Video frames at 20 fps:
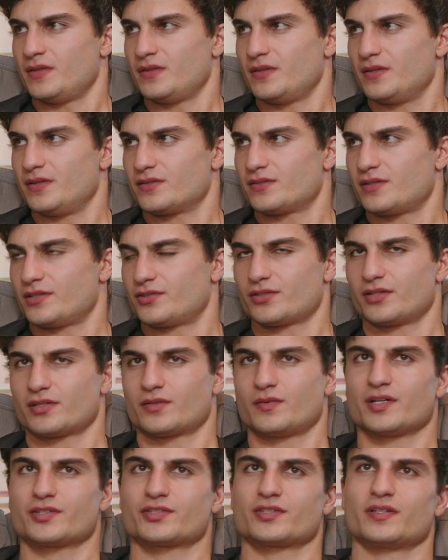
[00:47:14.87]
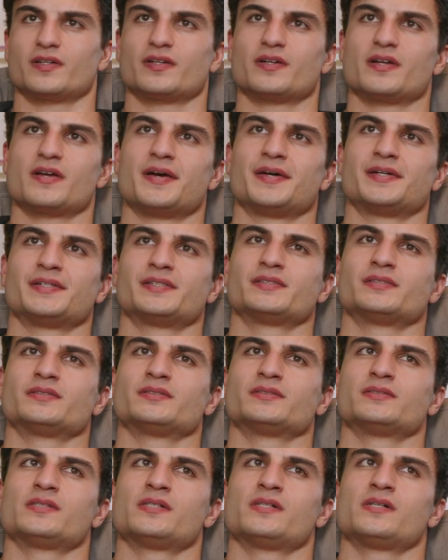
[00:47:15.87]
That's such a good question.
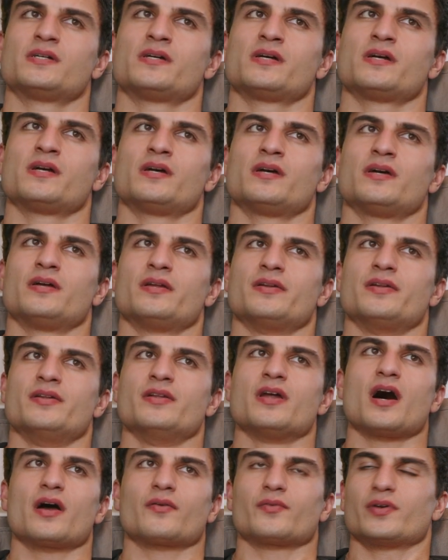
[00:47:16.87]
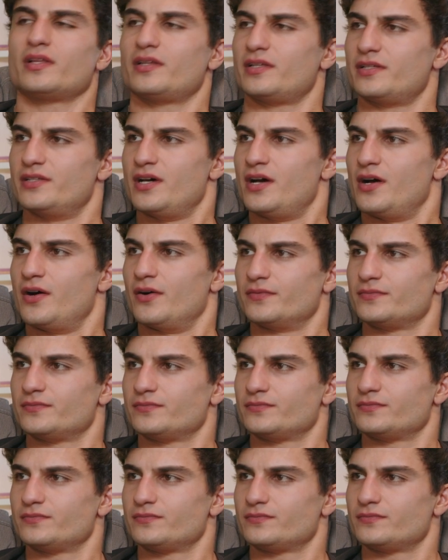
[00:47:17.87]
Not really, no.
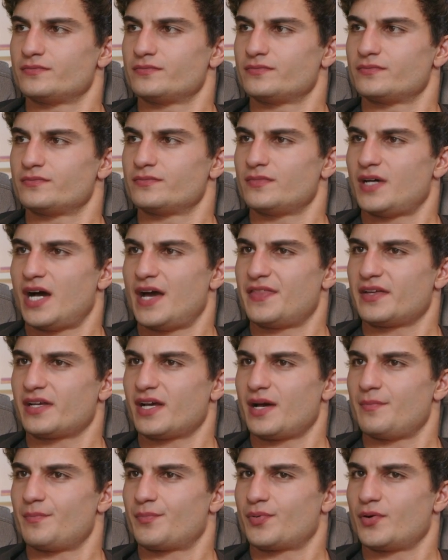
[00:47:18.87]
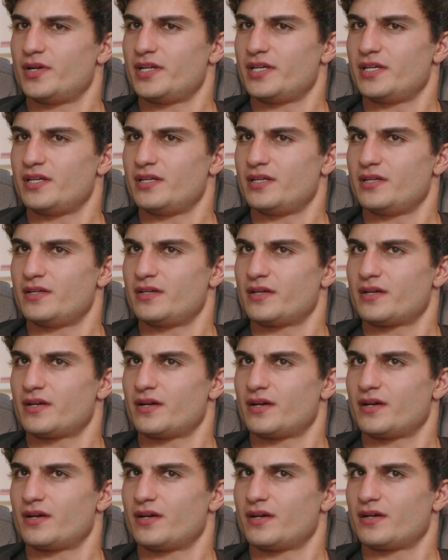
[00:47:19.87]
I think I'm pretty
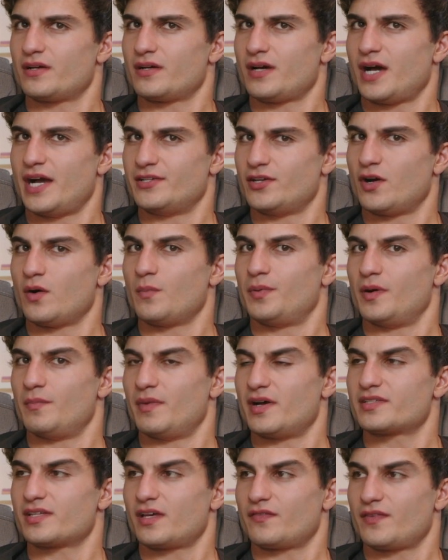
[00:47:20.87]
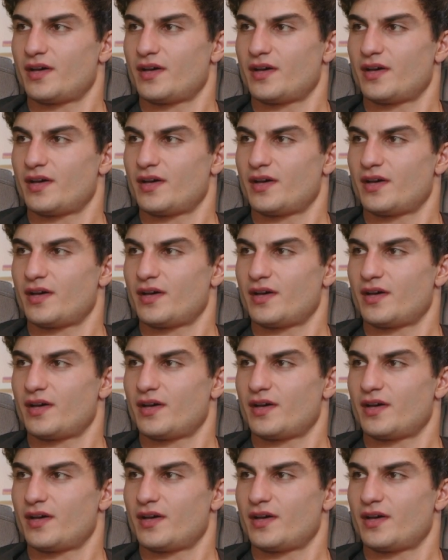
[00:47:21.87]
I don't put myself